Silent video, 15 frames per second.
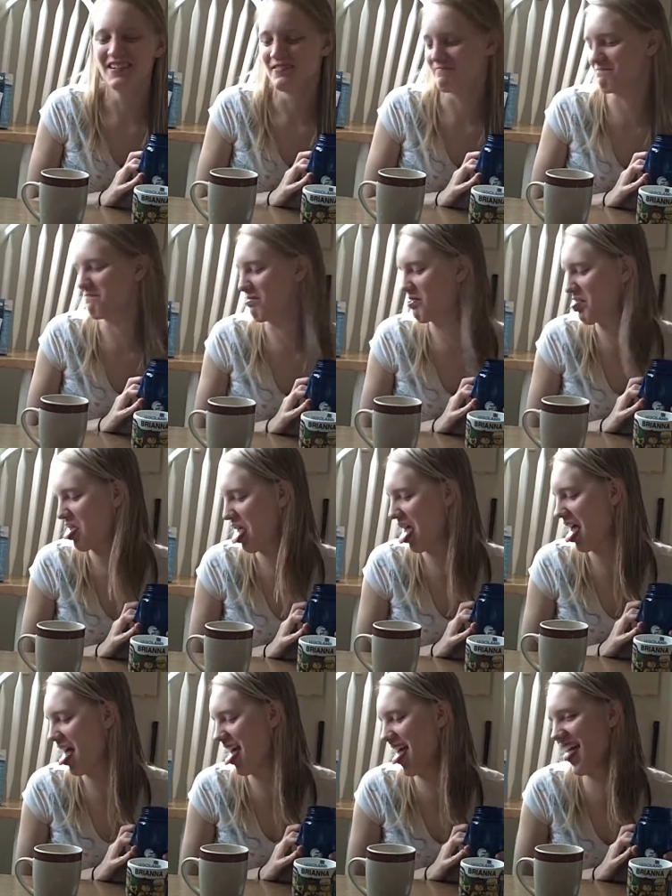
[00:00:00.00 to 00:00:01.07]
Uh-huh.
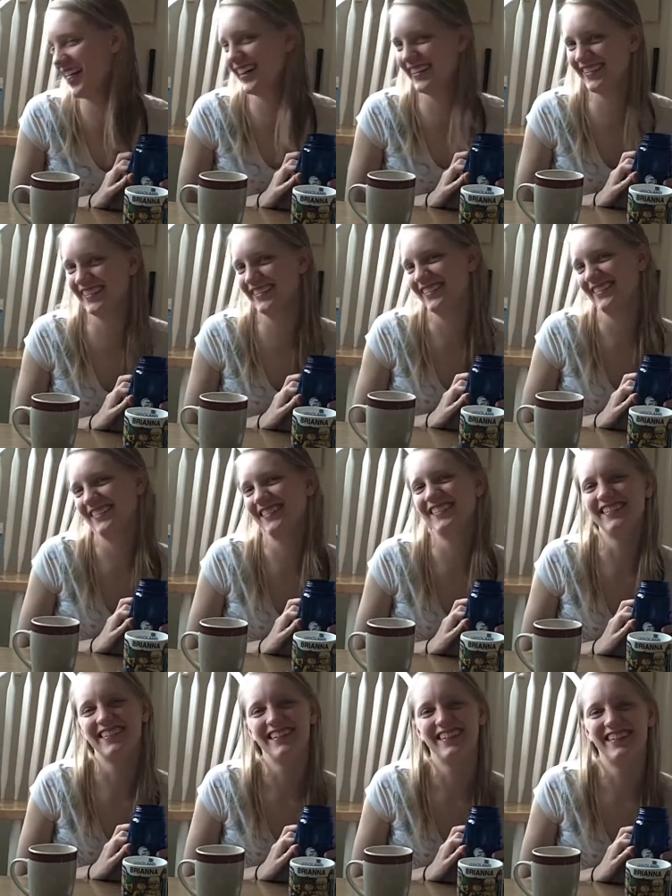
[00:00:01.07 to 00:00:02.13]

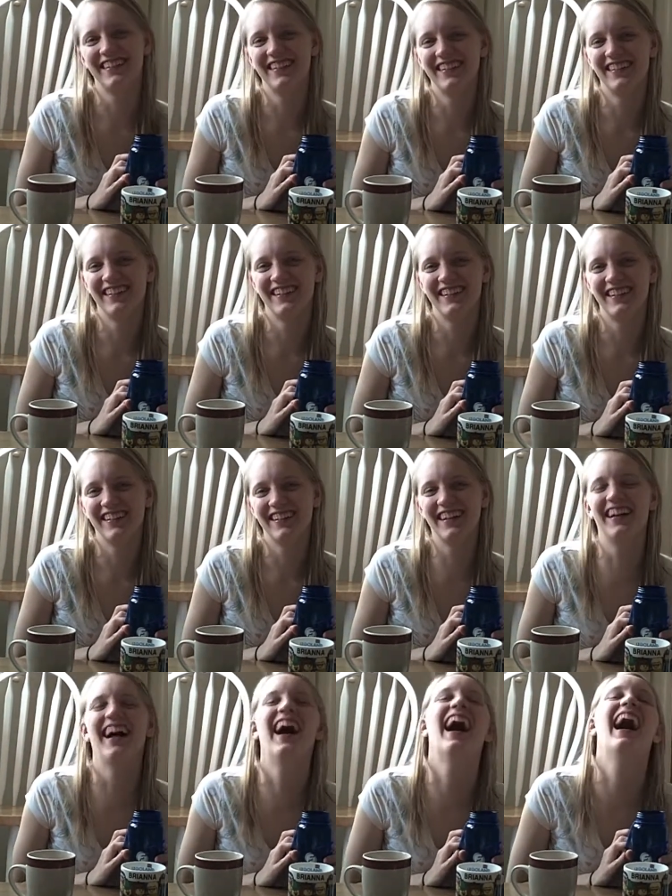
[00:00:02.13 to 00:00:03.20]
Not on the floor, that would be
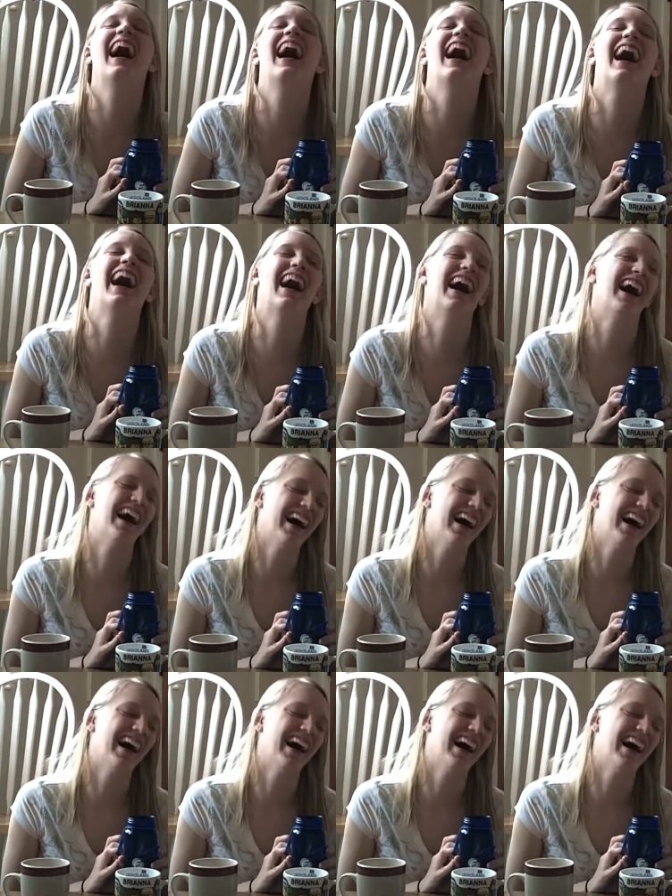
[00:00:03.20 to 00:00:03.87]
very nice.